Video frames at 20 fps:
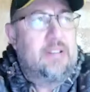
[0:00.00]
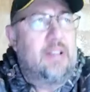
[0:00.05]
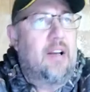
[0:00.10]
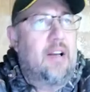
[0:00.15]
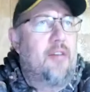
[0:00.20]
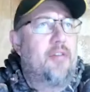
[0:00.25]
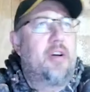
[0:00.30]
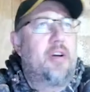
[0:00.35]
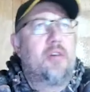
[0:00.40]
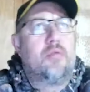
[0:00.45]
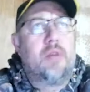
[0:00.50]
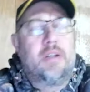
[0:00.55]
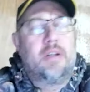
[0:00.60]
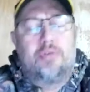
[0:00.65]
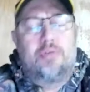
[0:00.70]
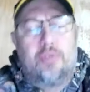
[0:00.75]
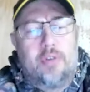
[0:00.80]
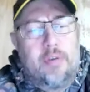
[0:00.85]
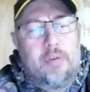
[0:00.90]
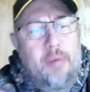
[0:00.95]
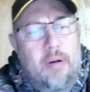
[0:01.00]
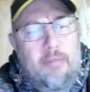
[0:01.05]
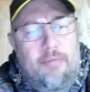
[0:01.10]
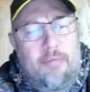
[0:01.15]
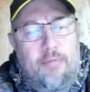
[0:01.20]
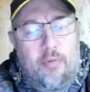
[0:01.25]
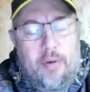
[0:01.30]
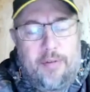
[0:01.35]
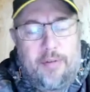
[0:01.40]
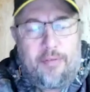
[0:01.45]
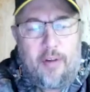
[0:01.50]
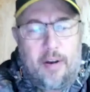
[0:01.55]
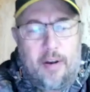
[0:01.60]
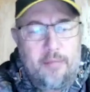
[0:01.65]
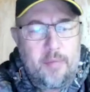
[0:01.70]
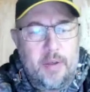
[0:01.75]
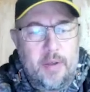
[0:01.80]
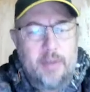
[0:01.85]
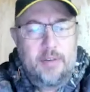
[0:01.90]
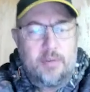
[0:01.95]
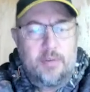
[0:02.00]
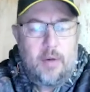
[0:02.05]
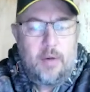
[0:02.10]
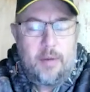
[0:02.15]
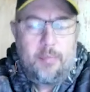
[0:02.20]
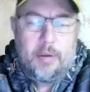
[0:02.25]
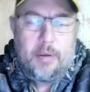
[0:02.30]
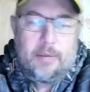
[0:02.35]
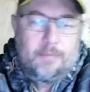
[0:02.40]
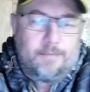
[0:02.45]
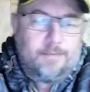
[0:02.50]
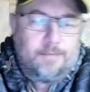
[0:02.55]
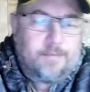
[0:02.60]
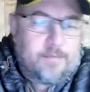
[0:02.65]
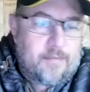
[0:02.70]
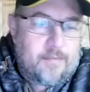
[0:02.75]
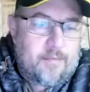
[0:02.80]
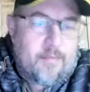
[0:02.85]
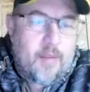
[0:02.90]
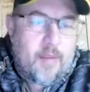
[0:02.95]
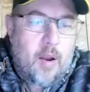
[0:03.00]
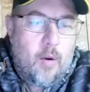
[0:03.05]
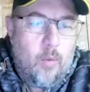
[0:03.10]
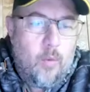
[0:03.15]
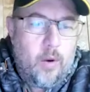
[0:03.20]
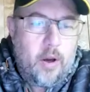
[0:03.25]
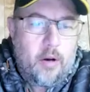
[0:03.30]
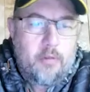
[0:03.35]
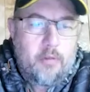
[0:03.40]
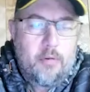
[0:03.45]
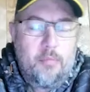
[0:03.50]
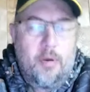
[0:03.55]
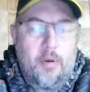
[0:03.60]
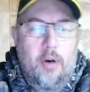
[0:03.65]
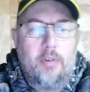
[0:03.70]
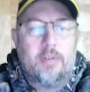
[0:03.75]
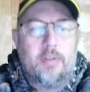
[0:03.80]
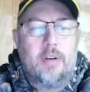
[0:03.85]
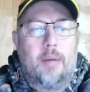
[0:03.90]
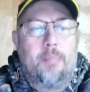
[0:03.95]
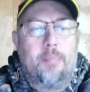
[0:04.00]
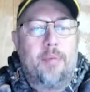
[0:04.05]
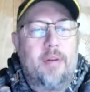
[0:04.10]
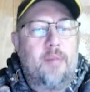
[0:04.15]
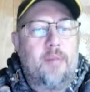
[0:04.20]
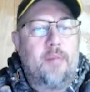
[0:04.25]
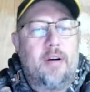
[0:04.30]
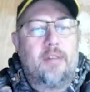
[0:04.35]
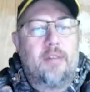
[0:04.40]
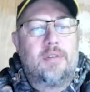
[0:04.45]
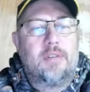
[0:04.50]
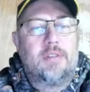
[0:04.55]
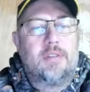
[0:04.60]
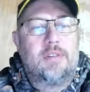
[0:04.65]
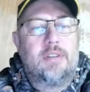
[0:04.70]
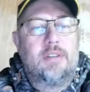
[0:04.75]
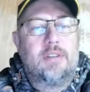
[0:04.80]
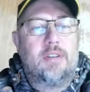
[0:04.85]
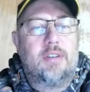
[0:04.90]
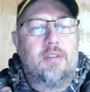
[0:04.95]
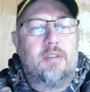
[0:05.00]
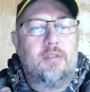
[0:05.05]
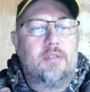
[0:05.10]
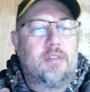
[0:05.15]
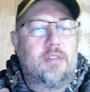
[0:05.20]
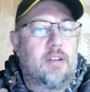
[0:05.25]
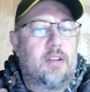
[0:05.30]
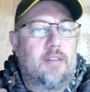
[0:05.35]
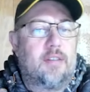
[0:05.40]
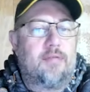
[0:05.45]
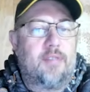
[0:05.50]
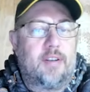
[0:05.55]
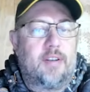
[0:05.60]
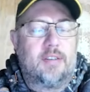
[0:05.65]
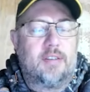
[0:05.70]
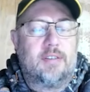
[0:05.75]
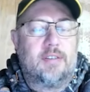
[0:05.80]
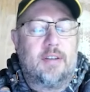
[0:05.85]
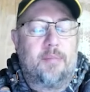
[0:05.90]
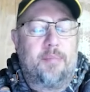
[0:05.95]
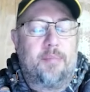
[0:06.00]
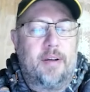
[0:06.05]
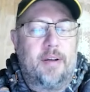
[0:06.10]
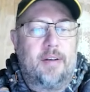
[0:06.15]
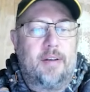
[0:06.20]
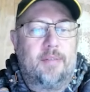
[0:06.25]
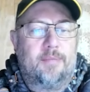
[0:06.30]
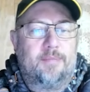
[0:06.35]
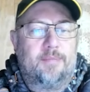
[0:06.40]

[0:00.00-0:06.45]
African restaurant about 45 minutes away, but we are remote up in the mountains. There's no South Africans up here.